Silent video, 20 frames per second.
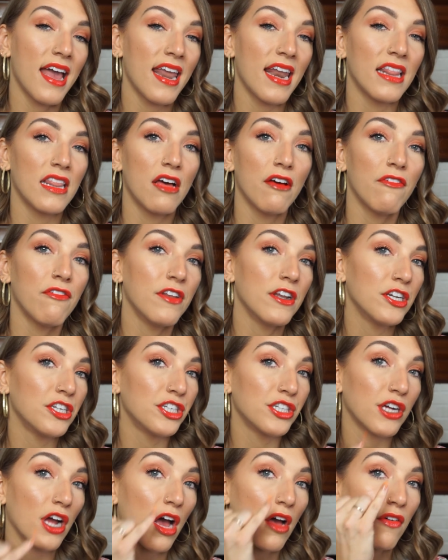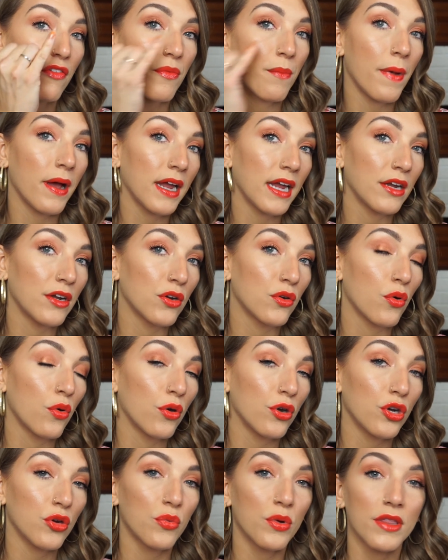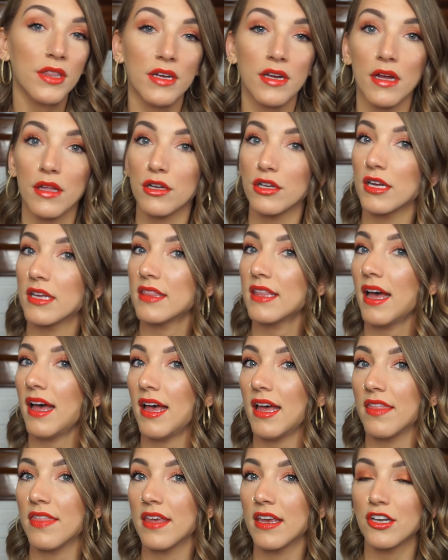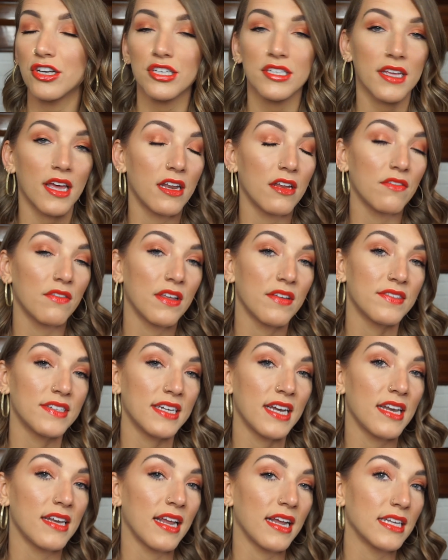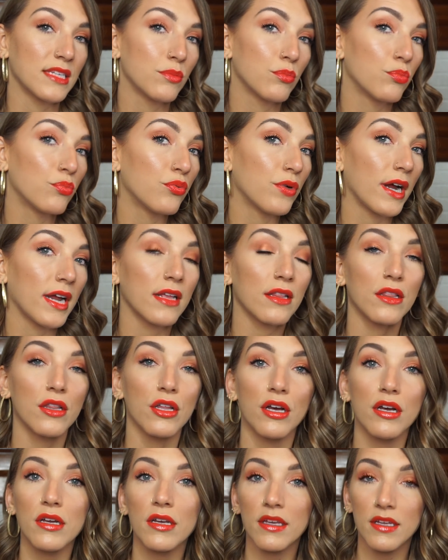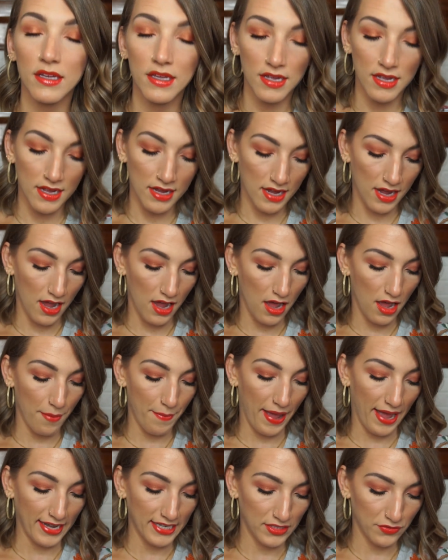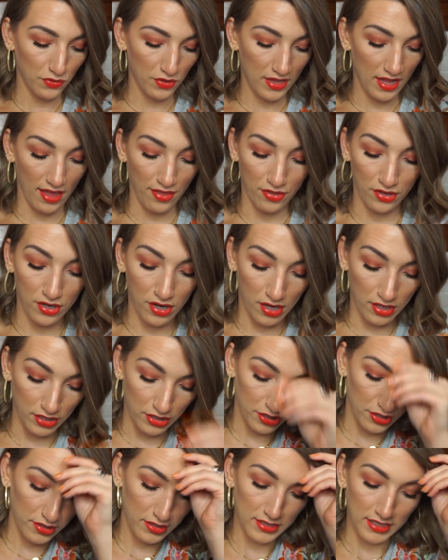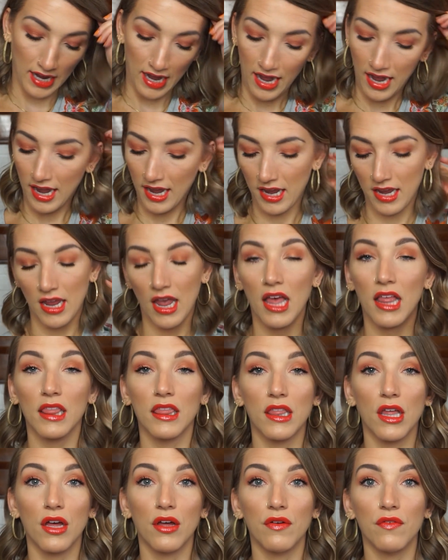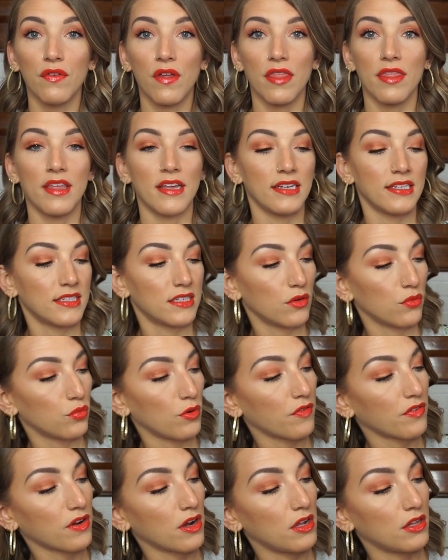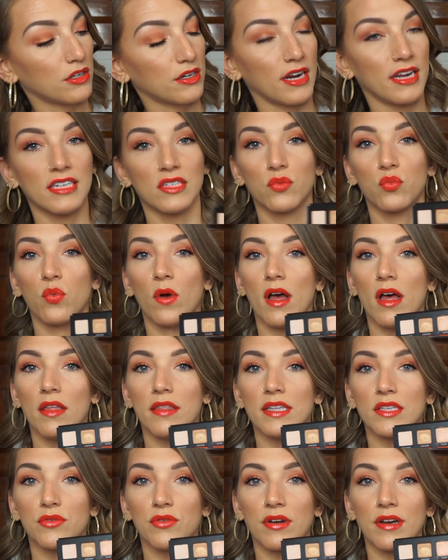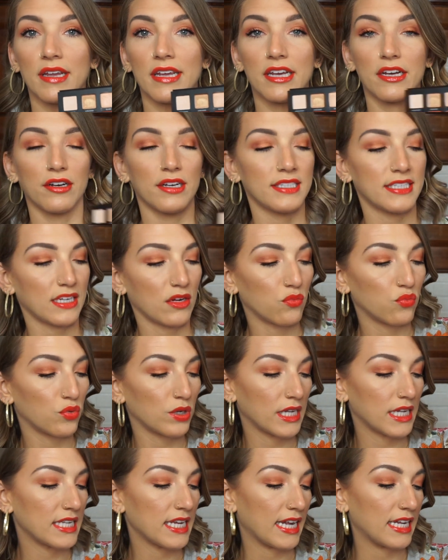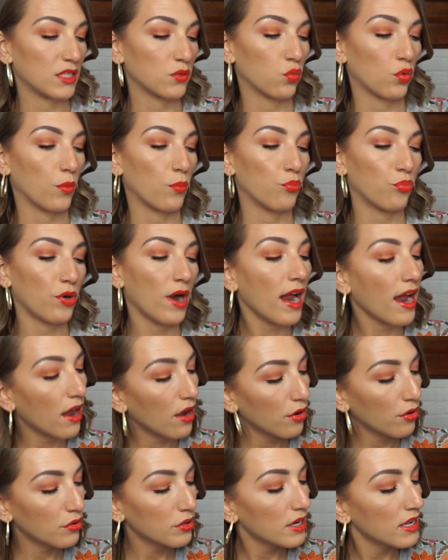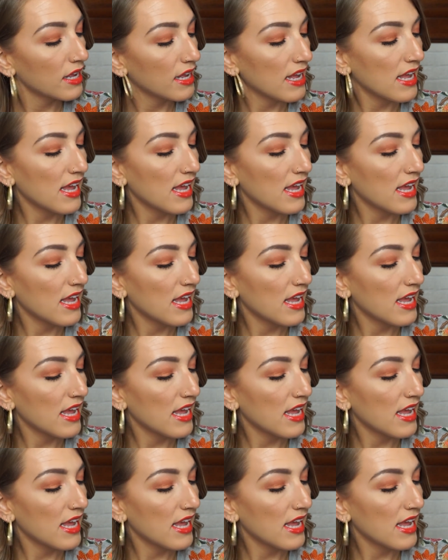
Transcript: And I love finishing off my inner corner with a color like that. I think it just kind of gives it a nice bright look. As for the other colors, I love this Rift color as well. This one right here, it's like a really nice warm brown.